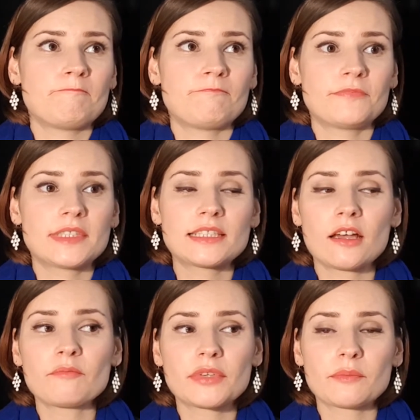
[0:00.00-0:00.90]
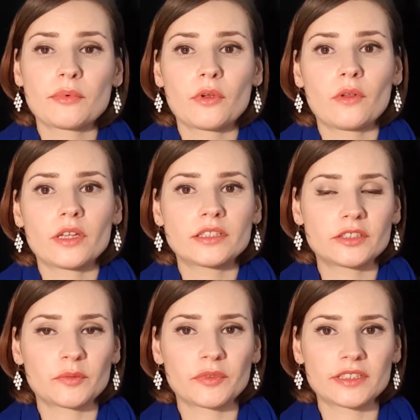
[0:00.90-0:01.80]
Some people
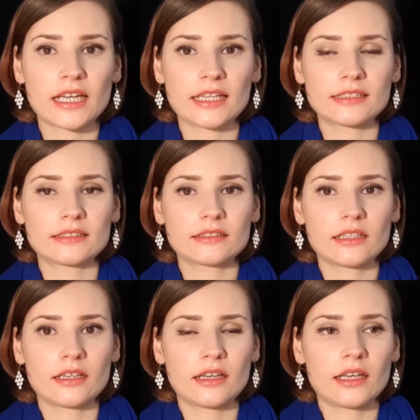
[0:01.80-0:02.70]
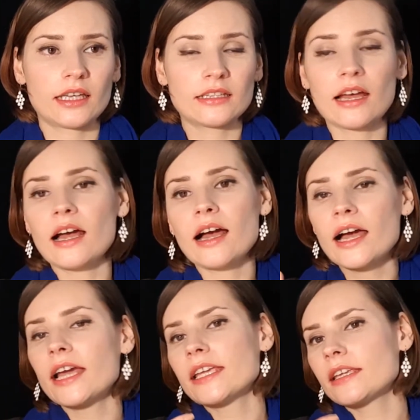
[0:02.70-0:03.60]
interpret that, and
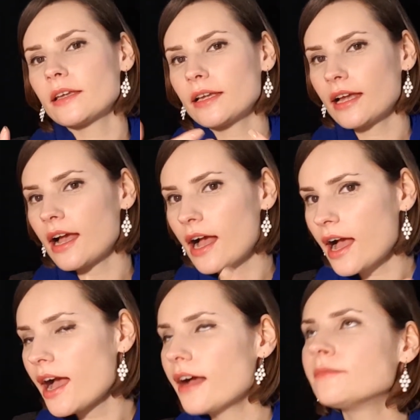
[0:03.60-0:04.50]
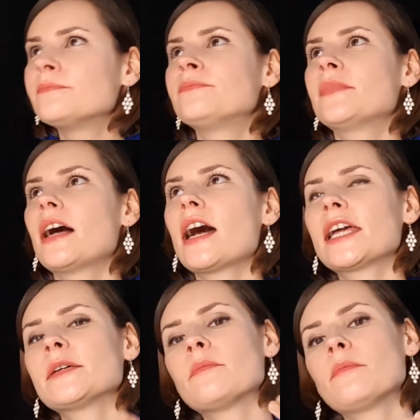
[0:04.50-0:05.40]
I
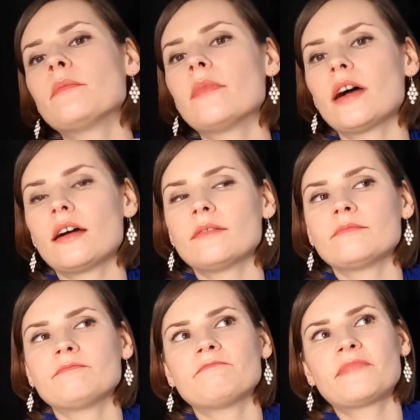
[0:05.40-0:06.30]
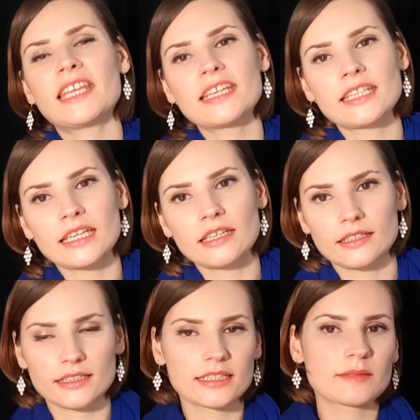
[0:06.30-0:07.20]
am thinking,
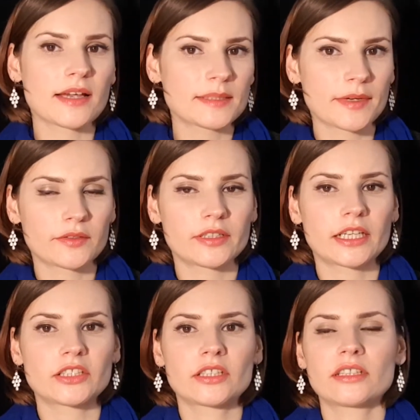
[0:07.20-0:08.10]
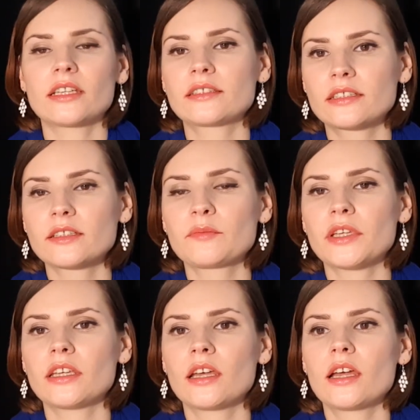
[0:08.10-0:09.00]
this is my speculation, it could
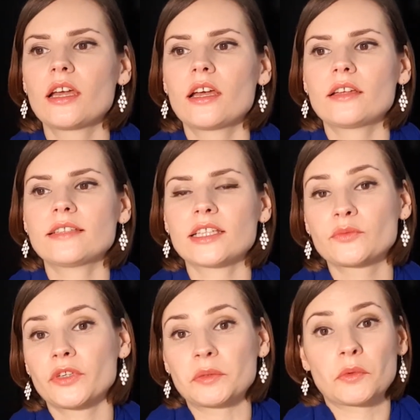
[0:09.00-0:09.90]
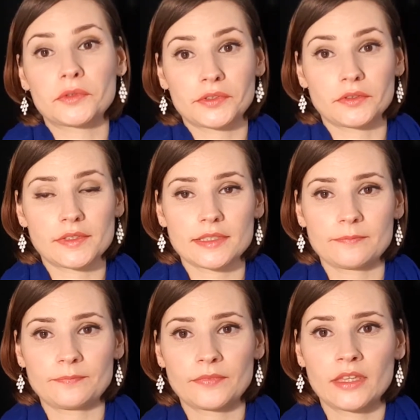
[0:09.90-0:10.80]
be that we are mortals,
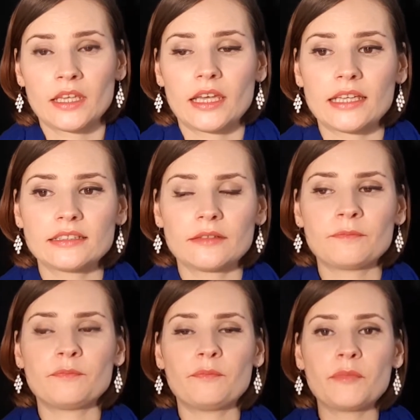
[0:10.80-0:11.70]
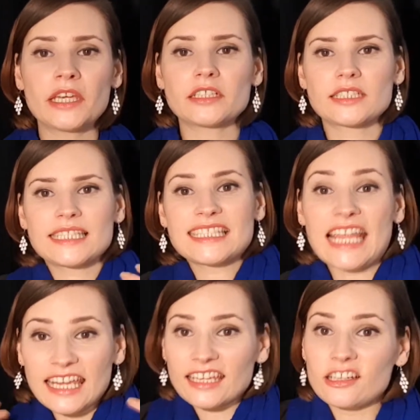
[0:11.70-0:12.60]
and the mere
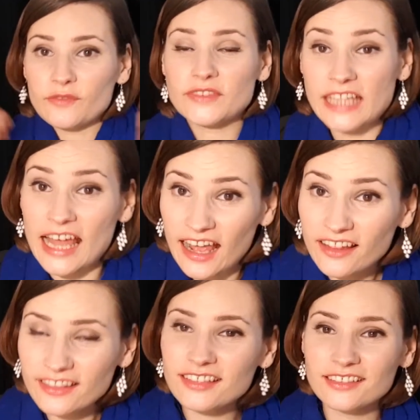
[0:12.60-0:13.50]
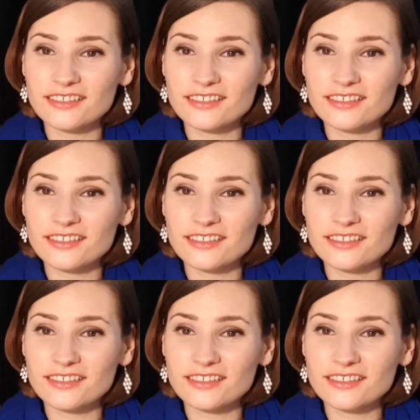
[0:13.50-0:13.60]
stink of death